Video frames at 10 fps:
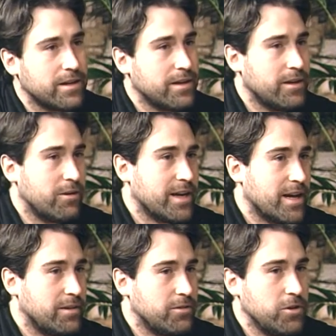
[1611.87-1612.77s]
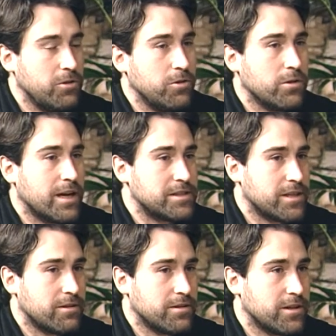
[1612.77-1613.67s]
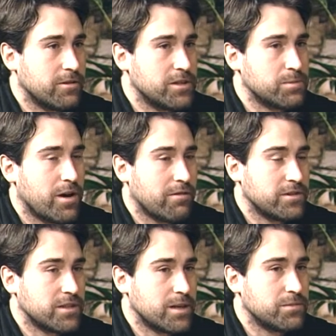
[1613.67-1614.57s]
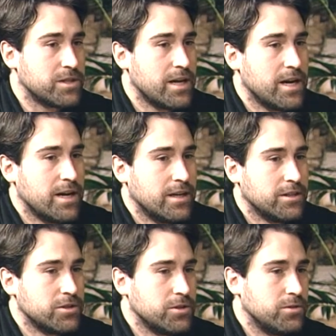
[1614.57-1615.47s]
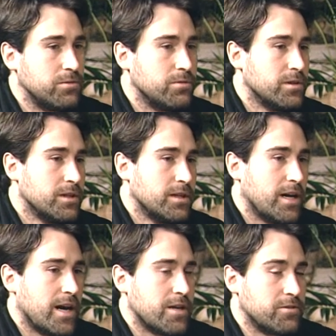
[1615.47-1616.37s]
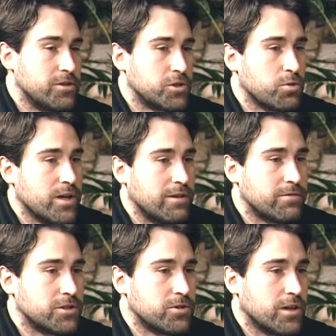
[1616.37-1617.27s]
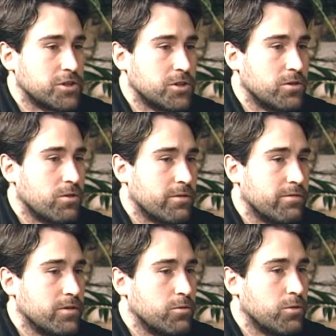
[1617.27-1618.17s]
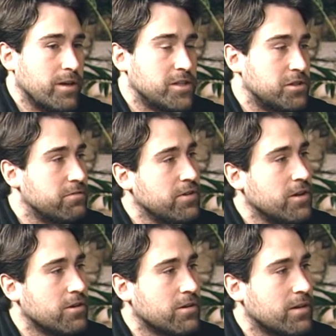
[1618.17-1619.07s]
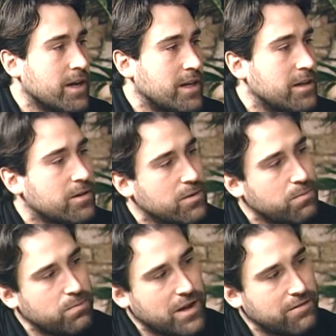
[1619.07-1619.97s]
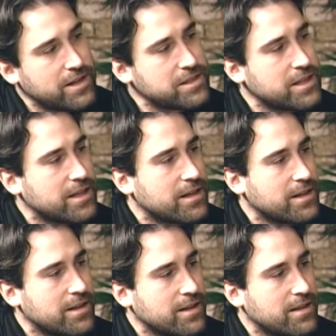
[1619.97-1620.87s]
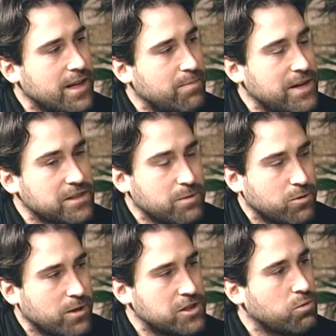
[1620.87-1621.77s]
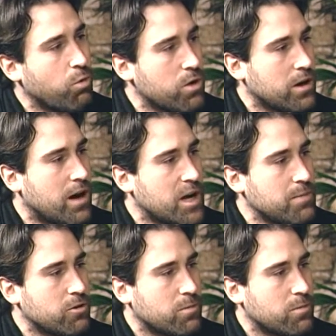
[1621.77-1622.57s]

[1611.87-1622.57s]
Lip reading: Again, you utilize terrorism oftentimes to either destroy infrastructure or create such fear in investing that it basically creates a war economy or